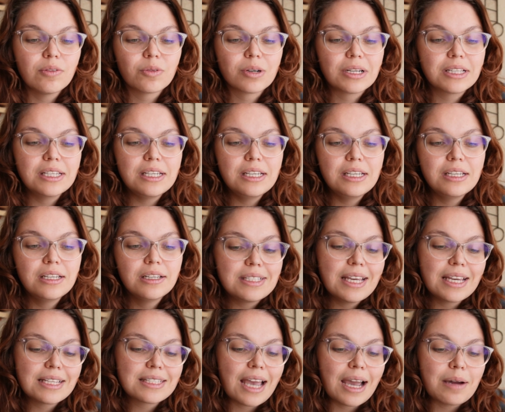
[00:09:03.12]
really crazy
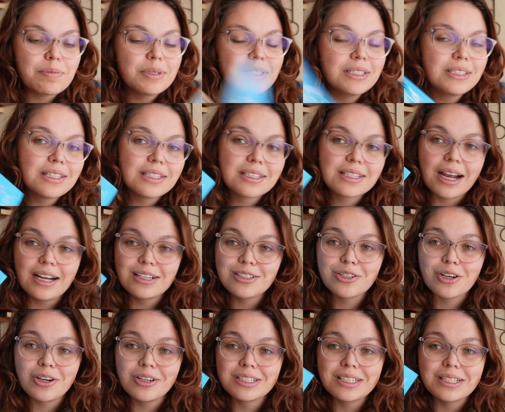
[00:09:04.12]
has happened. This guy just
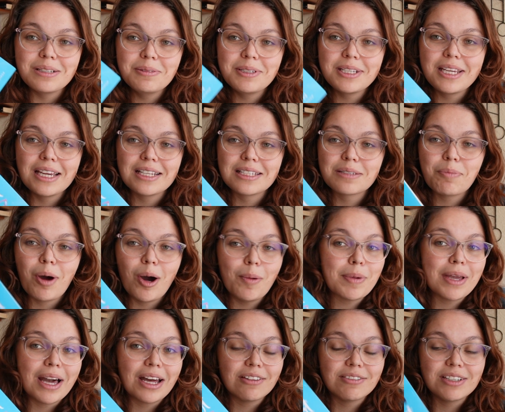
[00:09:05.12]
can't seem to get
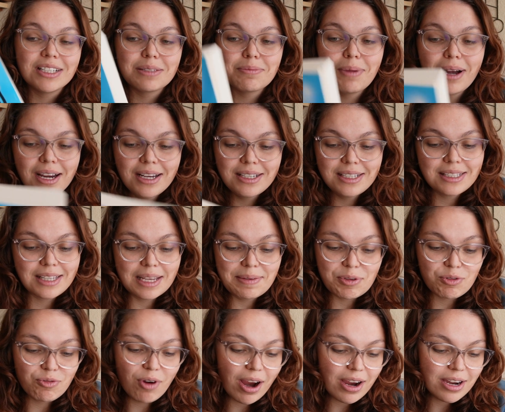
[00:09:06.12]
Poppy out of his mind. His name is
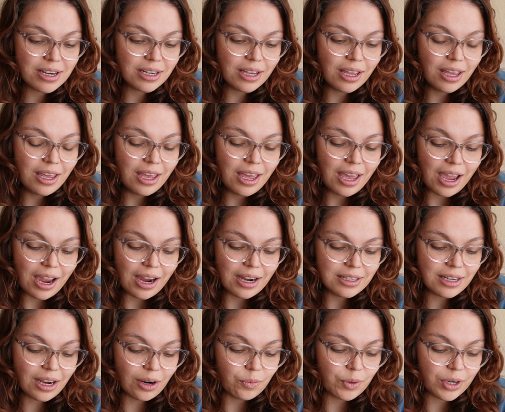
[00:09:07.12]
Ryan, and
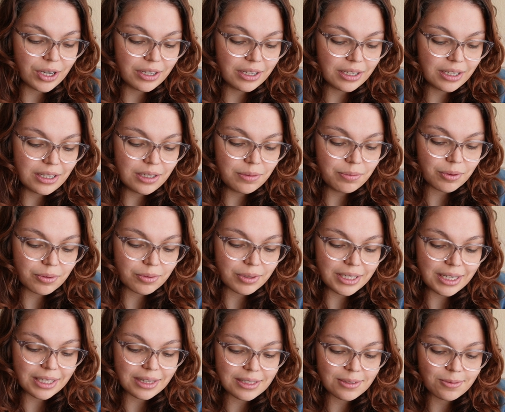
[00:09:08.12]
yeah, we're going to keep
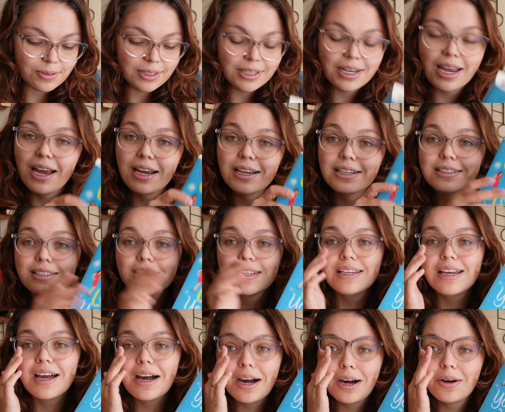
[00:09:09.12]
reading this one and see
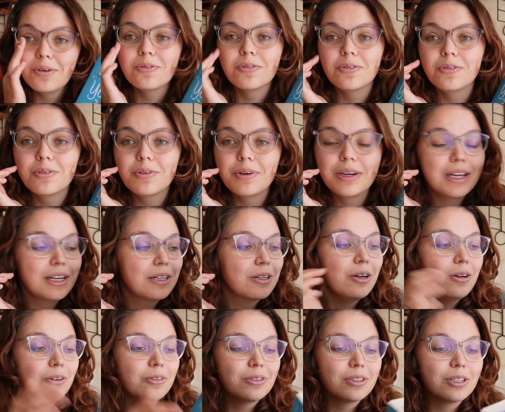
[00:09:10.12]
how it
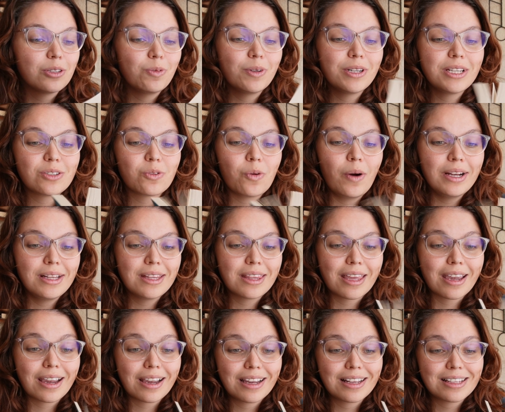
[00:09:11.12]
goes. This one is quite
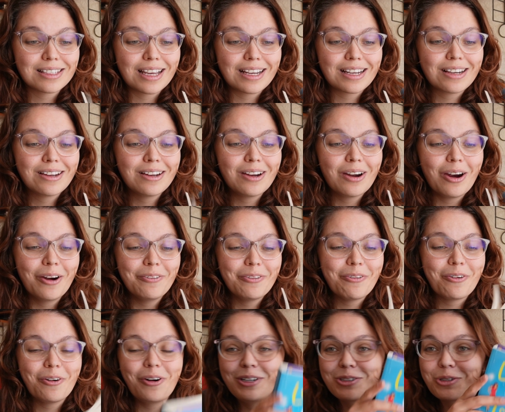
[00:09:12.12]
thick. It's like over
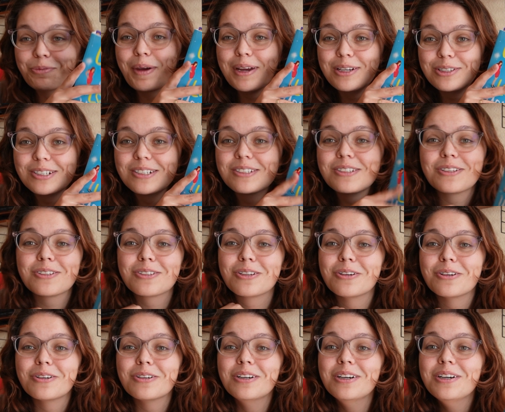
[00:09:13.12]
400 pages,
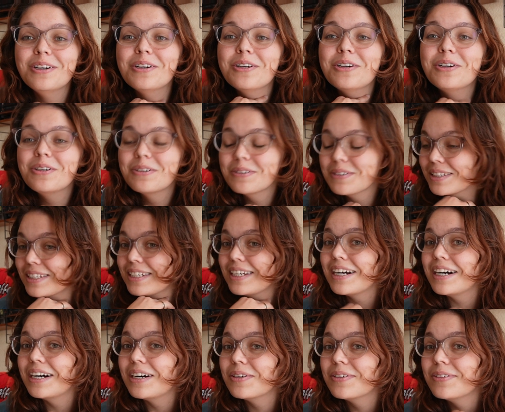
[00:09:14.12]
so we'll see
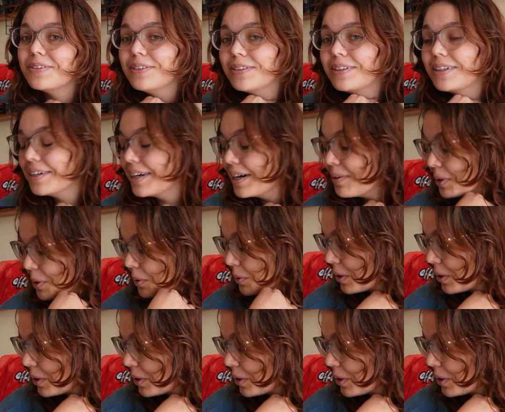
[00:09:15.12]
how it all